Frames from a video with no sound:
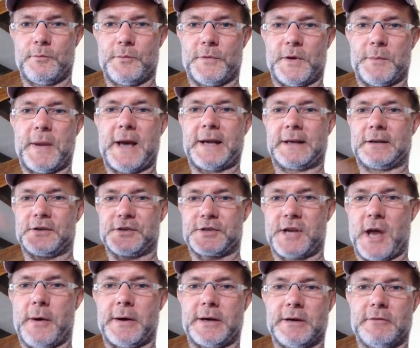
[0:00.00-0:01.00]
the pedals
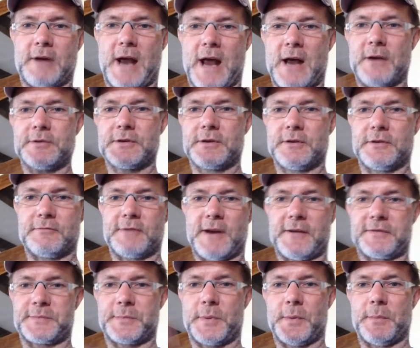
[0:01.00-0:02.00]
going around, the
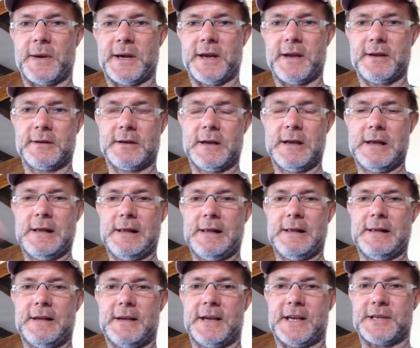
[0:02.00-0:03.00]
revs per minute.
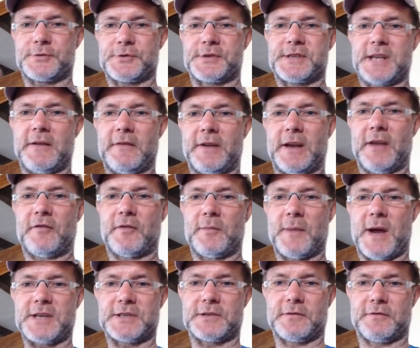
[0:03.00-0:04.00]
It's receiving
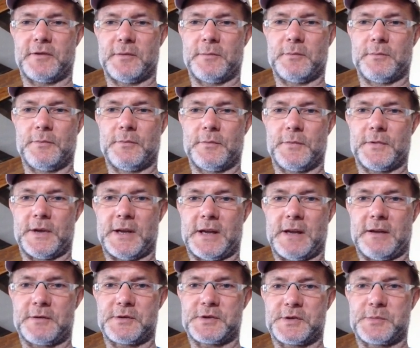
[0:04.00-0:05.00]
information from
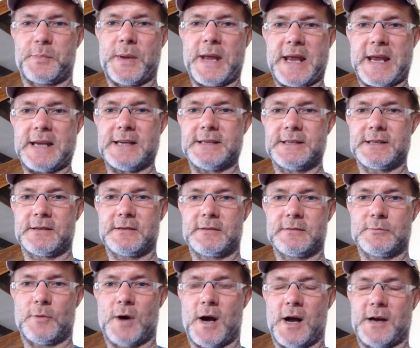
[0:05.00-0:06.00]
the
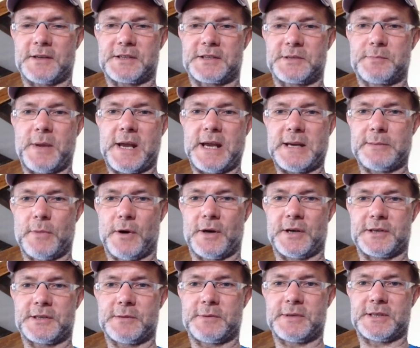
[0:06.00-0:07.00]
wireless speed
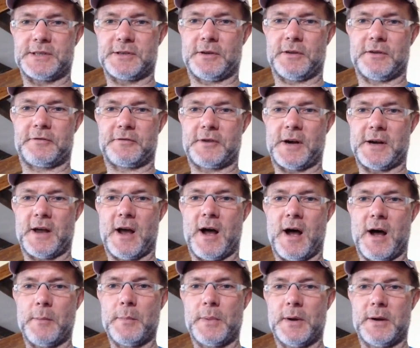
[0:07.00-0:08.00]
monitor, which is on the front
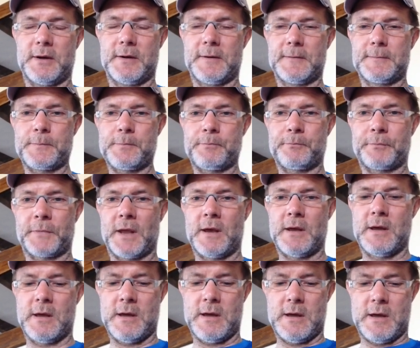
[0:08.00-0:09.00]
hub.
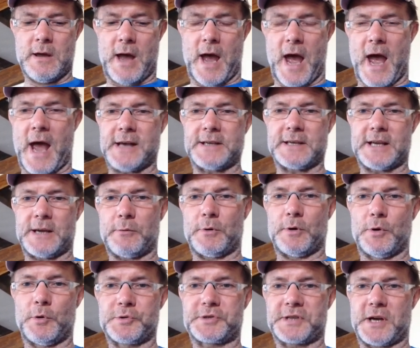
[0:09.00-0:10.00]
And it
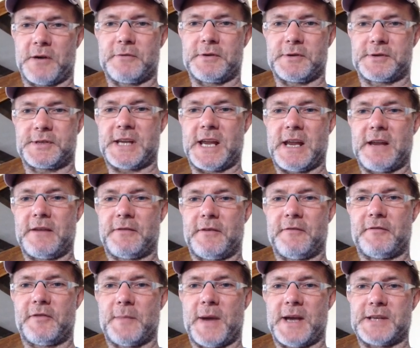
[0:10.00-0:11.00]
will also receive
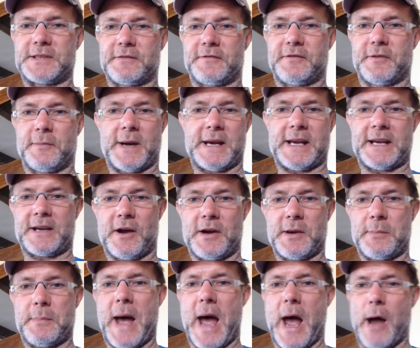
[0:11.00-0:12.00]
information from any kind
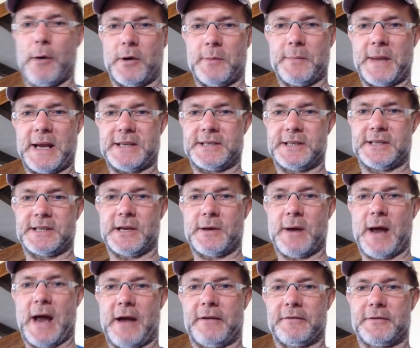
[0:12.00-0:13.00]
of power meter you
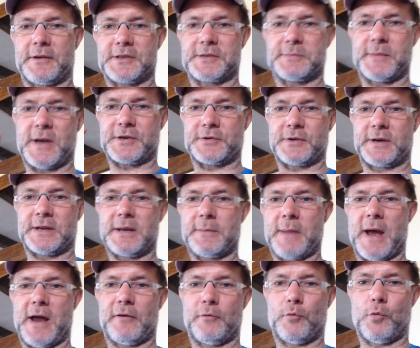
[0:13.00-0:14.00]
have that's measuring the
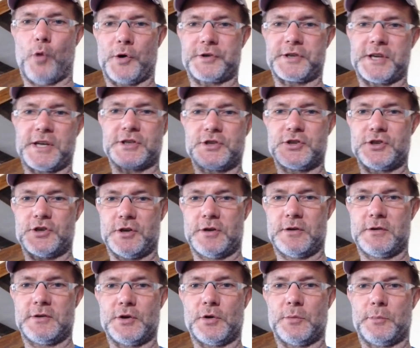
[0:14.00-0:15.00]
amount of wattage
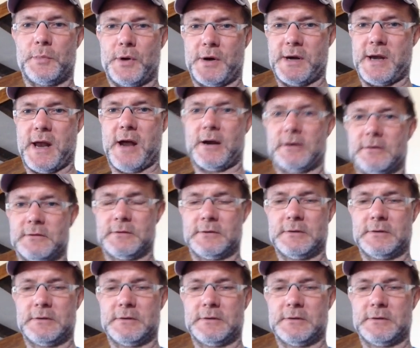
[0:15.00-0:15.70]
you're putting out.